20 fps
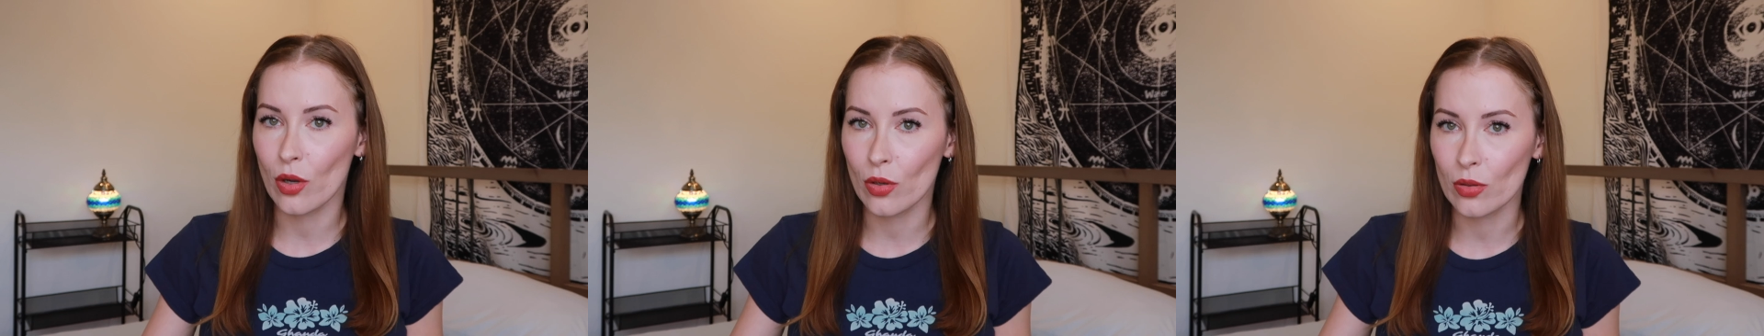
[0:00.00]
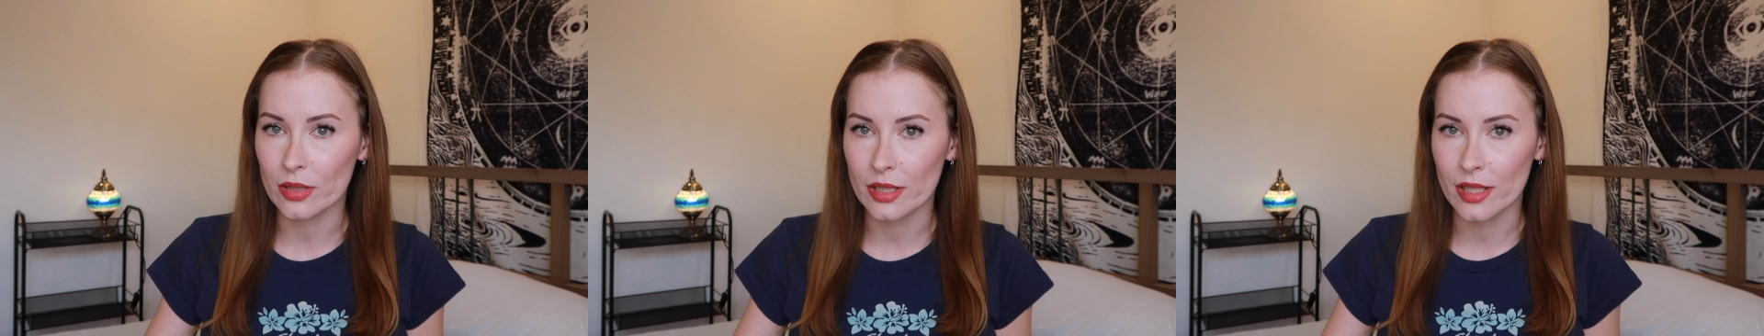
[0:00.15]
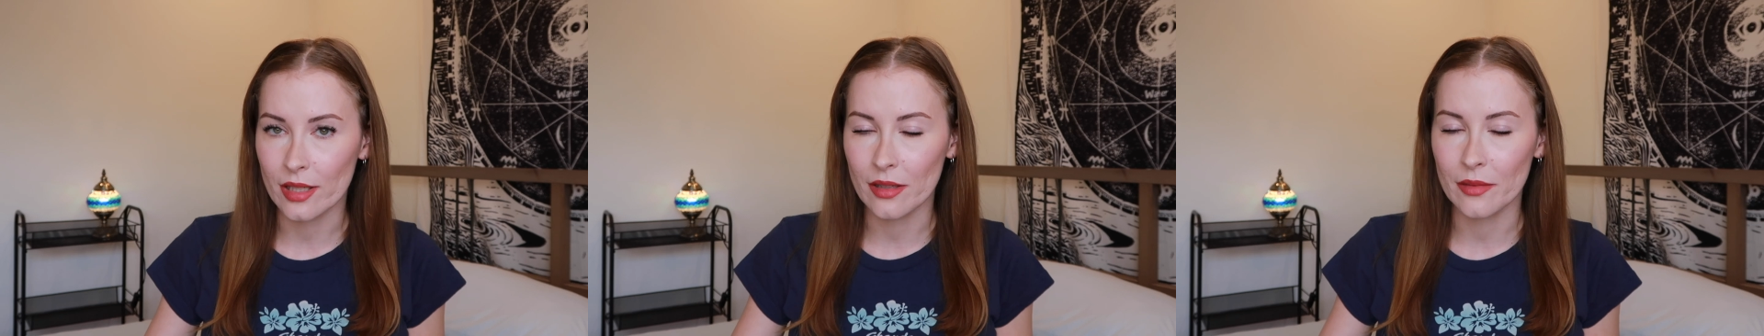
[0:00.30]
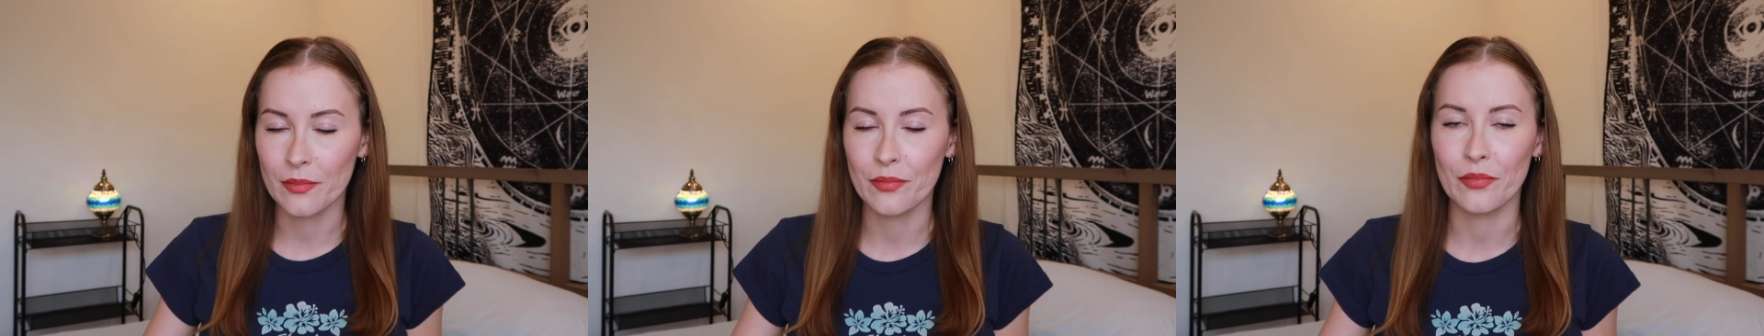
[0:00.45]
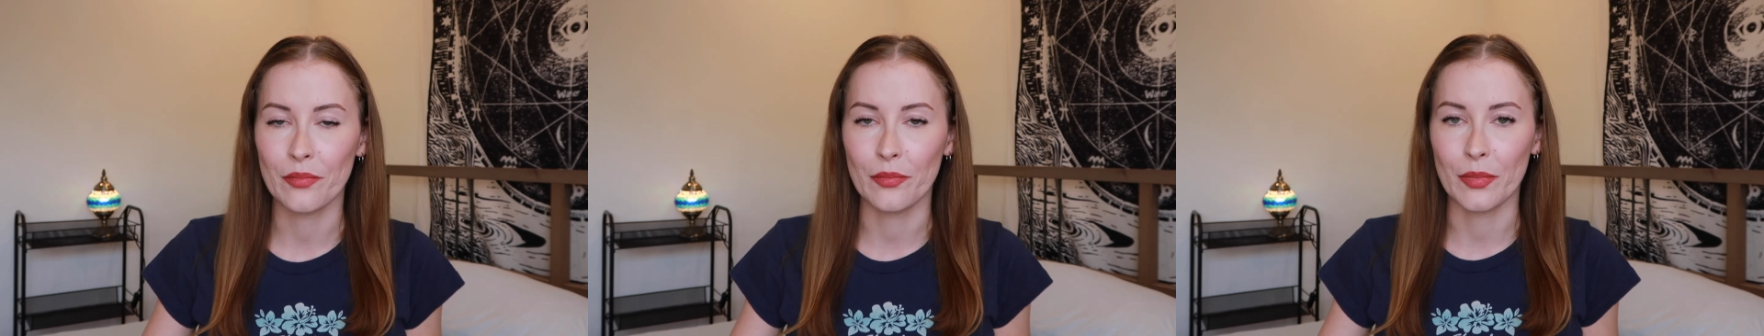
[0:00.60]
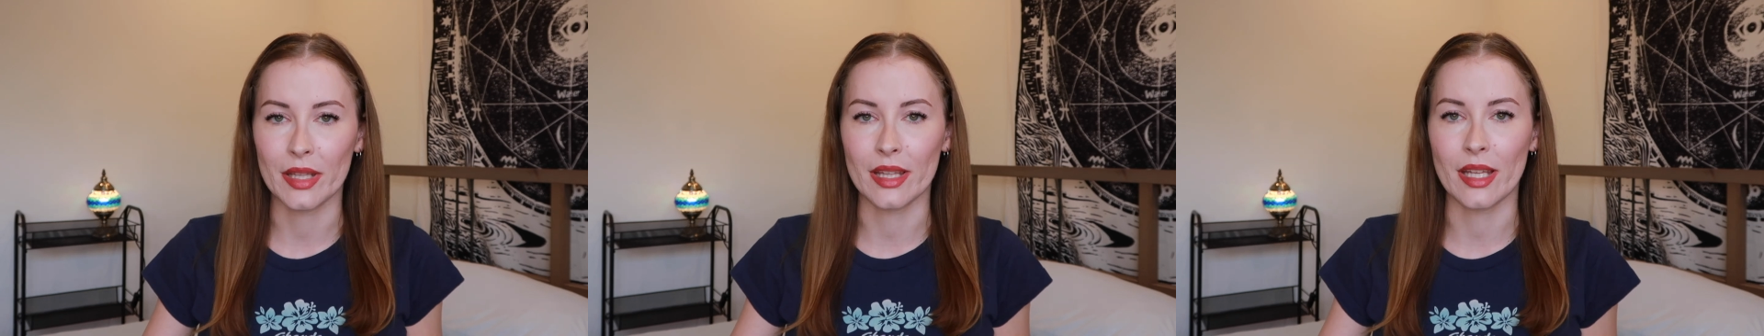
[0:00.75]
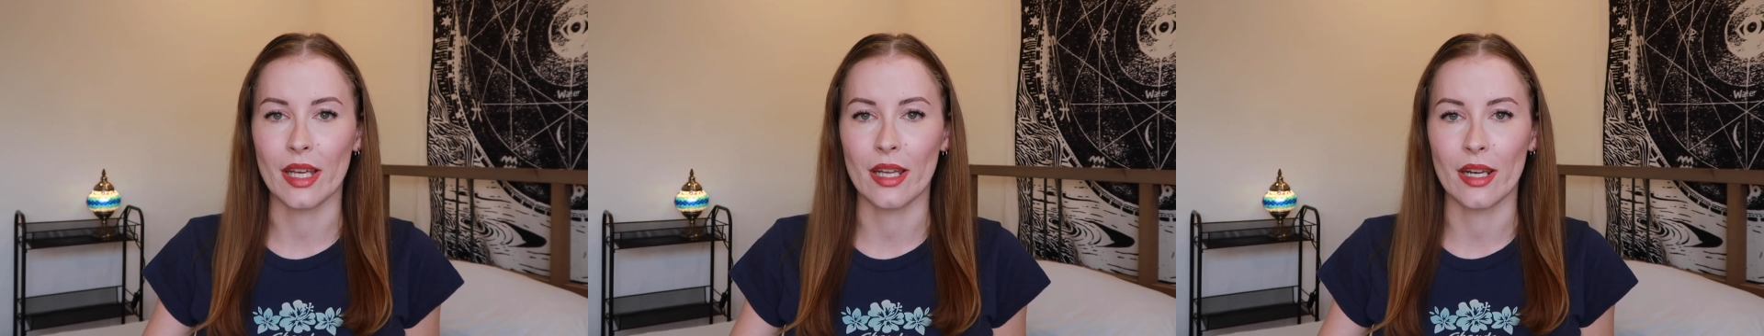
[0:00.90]
older,
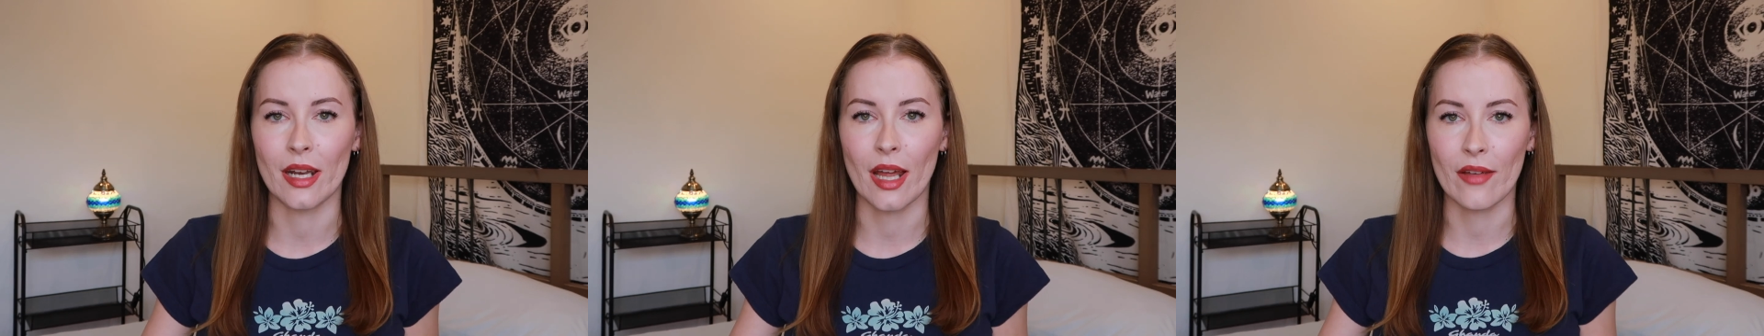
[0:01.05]
but then